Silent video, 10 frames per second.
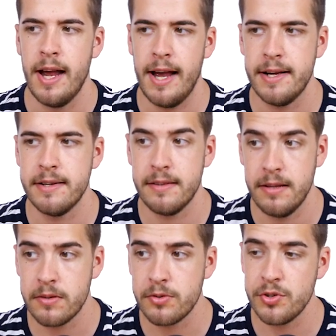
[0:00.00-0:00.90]
and the
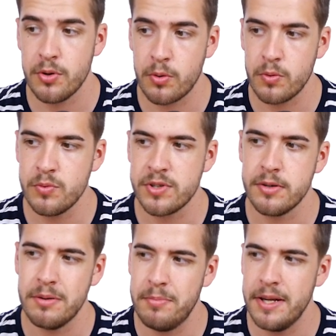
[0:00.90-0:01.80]
other two are also
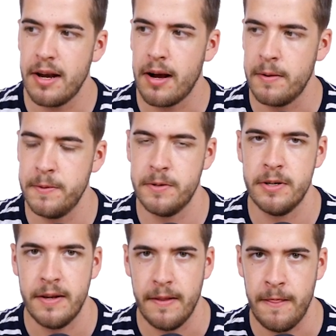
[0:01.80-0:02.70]
a bit under
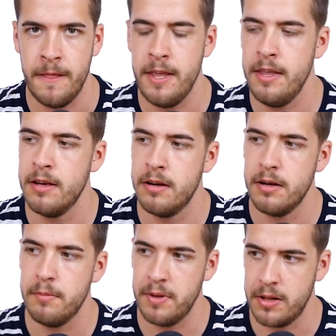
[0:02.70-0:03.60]
the
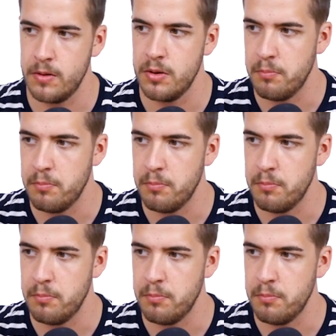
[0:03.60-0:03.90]
middle